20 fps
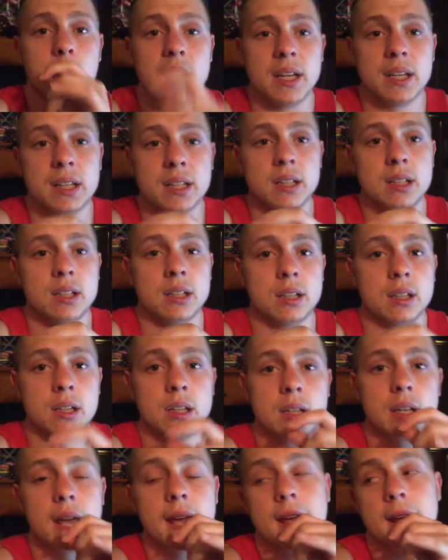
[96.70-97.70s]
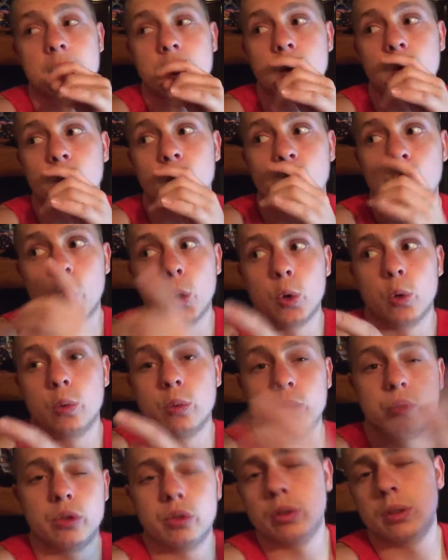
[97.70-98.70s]
Making a
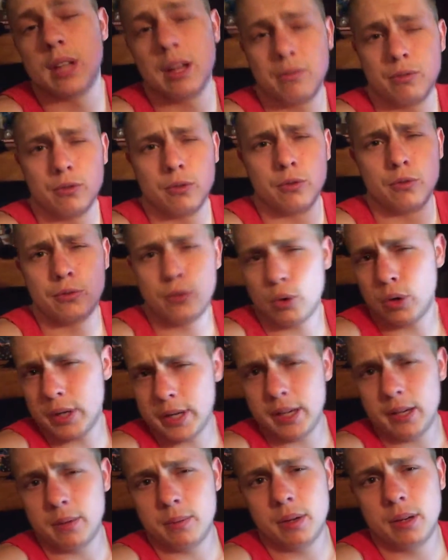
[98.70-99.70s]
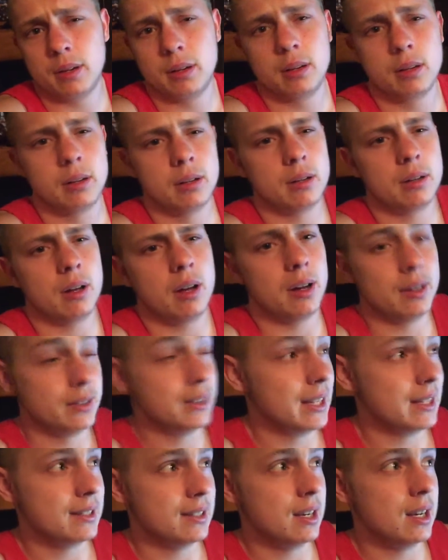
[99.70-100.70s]
road to level 40 on
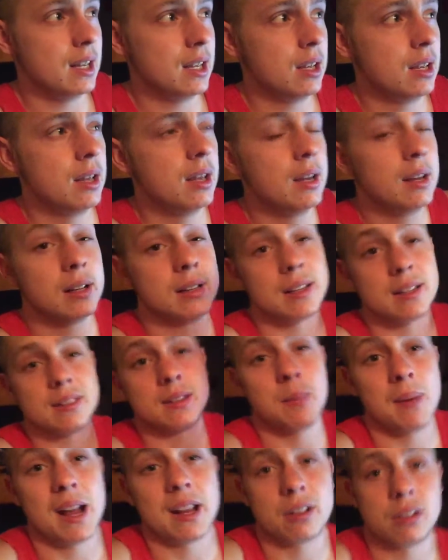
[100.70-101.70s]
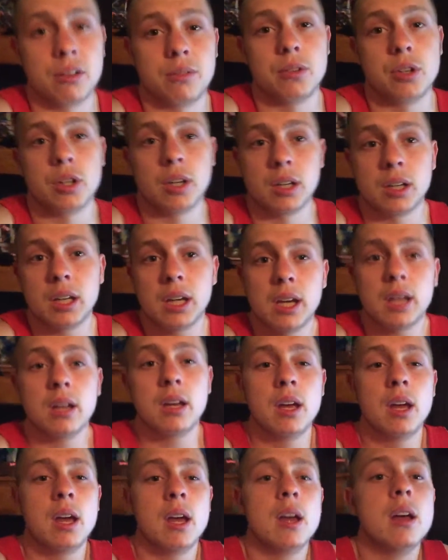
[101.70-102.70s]
Destiny. That's the max level you can get.
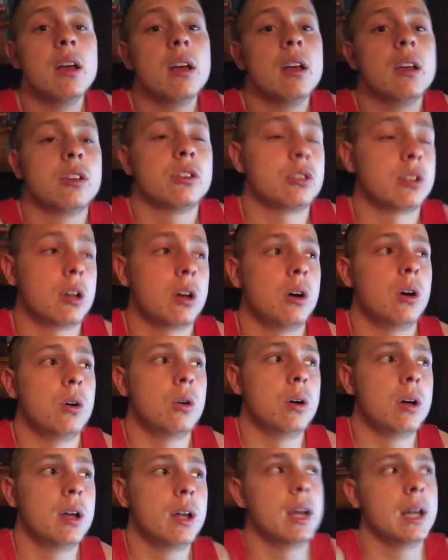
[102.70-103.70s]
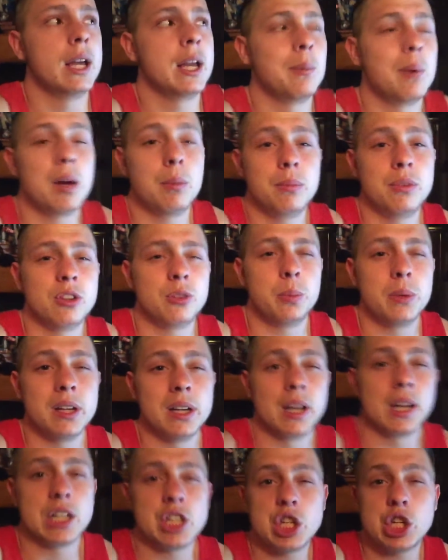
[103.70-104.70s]
So it might just
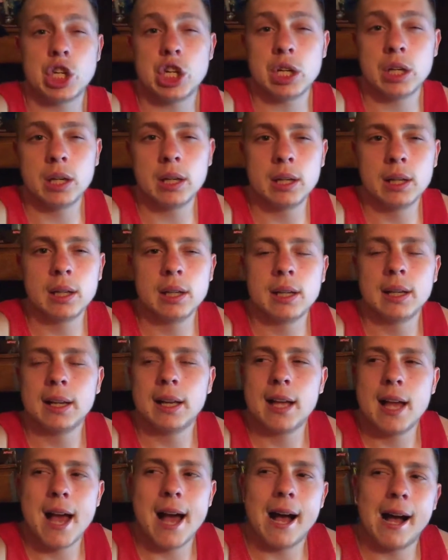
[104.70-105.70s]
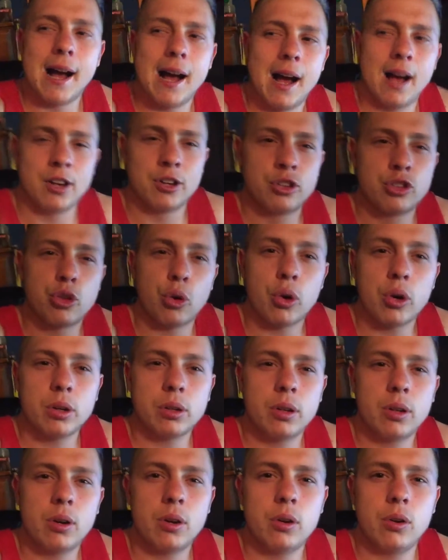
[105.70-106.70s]
be a short
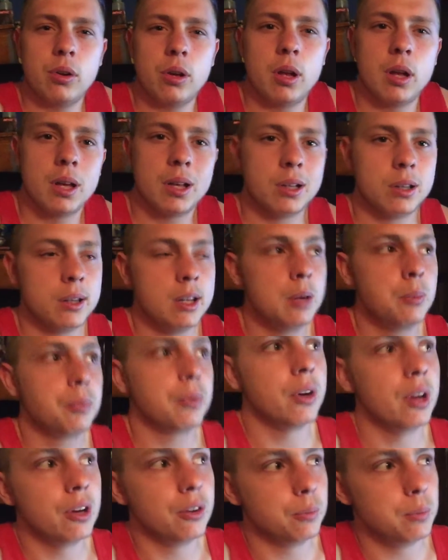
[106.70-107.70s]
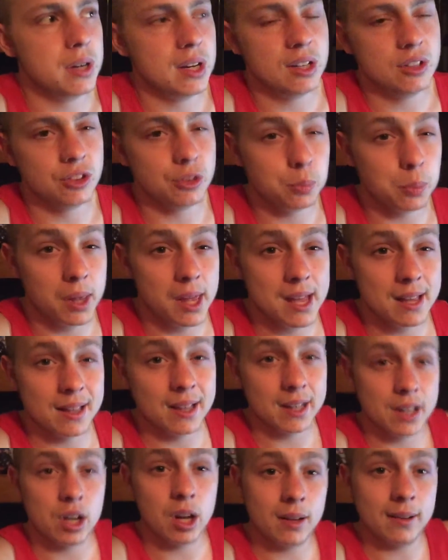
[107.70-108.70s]
little clip of me just playing
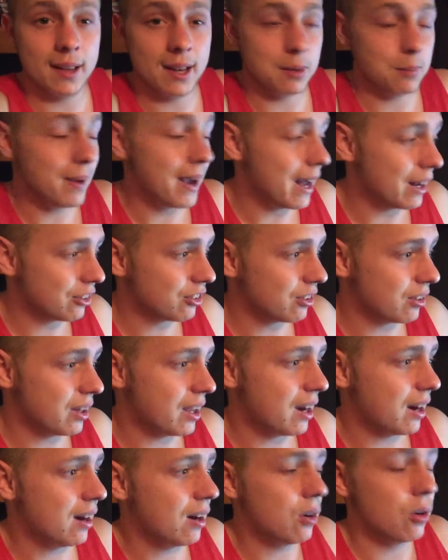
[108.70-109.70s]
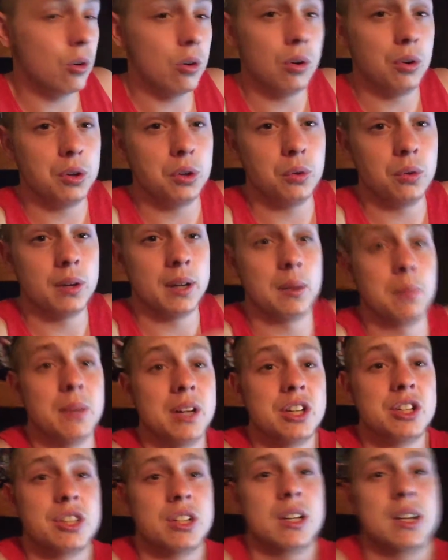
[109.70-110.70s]
like an online match in there, or doing a
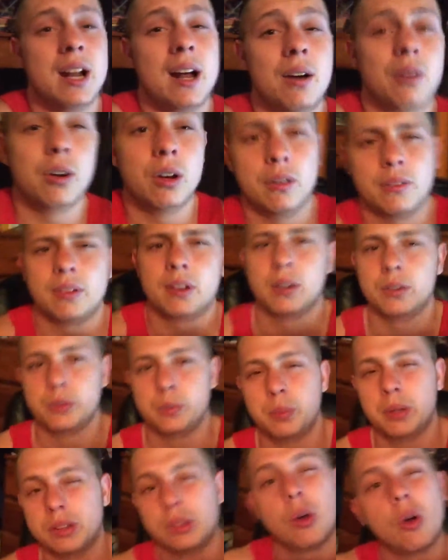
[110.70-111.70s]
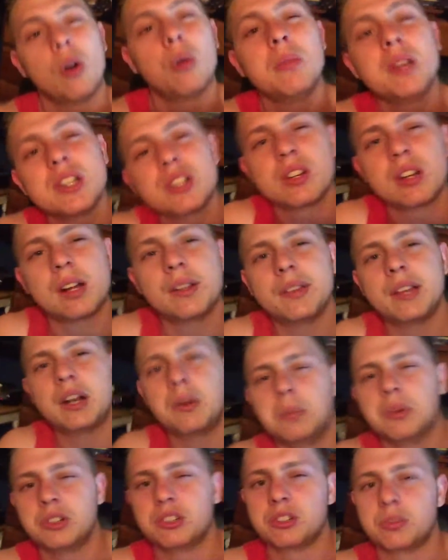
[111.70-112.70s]
mission. I don't know if I'll put the whole mission on there,
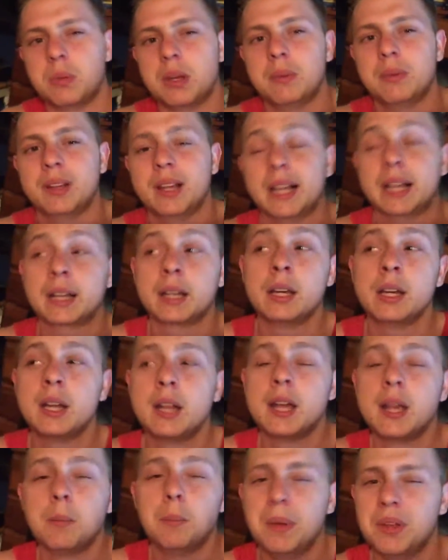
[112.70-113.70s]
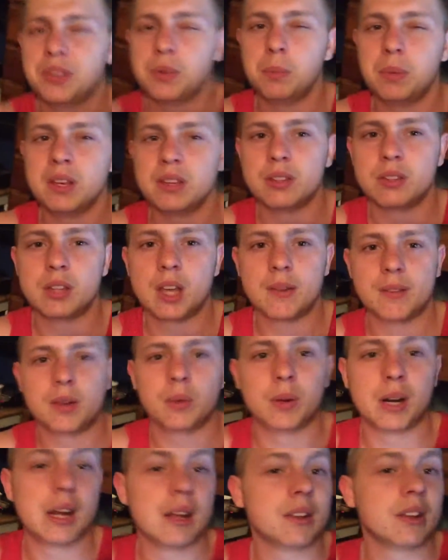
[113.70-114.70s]
but just maybe like bits and pieces of it,
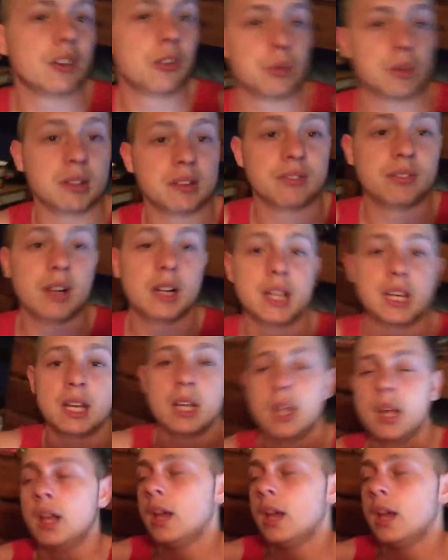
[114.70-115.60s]
what I think is really funny.